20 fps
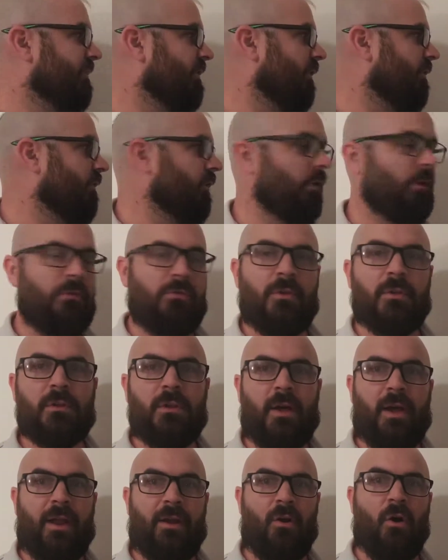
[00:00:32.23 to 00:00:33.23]
to turn the
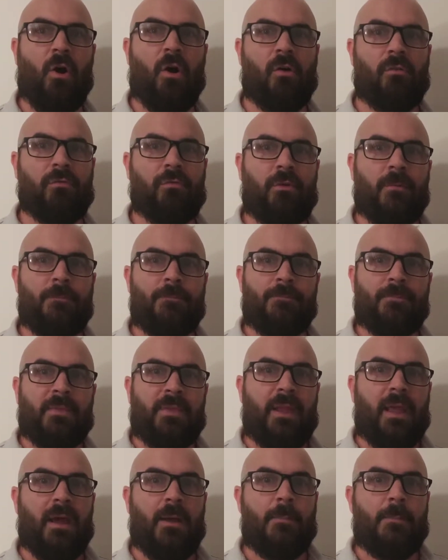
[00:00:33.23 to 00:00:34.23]
light off.
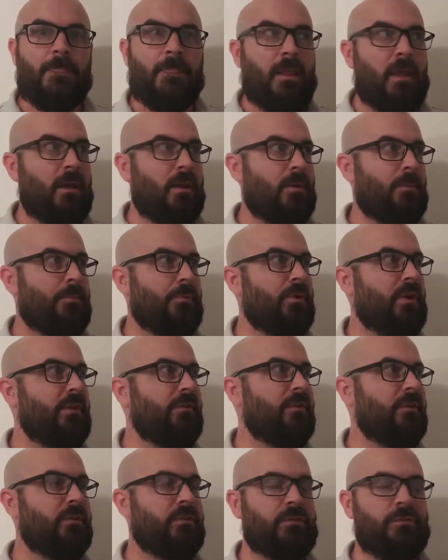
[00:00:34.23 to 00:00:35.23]
Now, in a
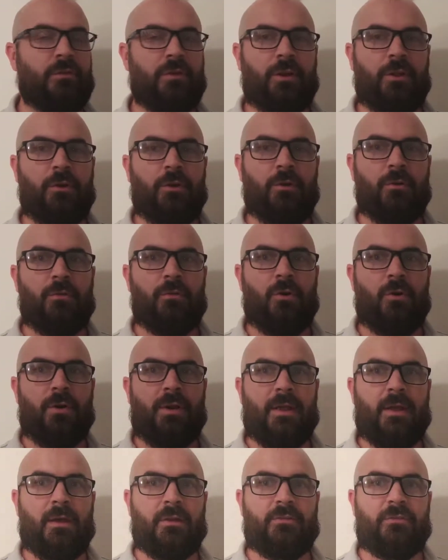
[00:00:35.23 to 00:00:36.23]
previous video
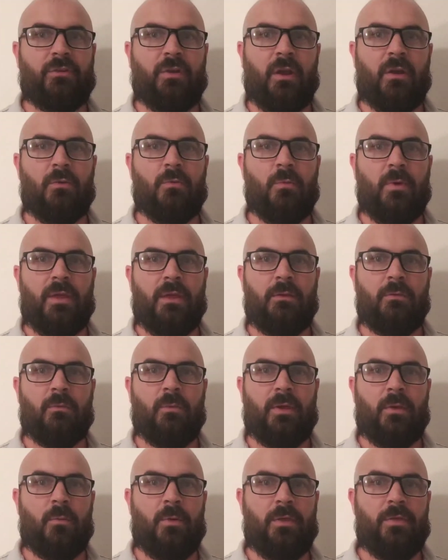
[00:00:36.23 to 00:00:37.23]
on our channel, we
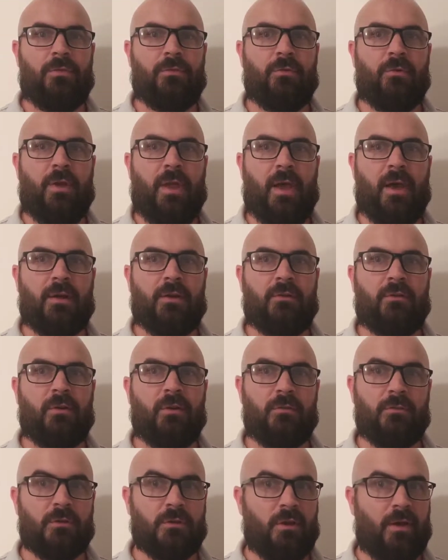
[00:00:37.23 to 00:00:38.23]
went through how to
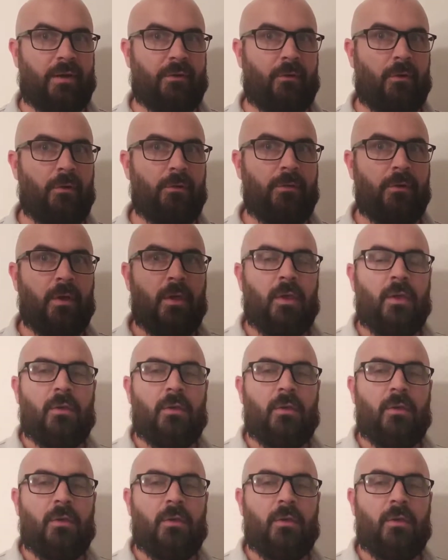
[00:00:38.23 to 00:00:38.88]
turn the light on.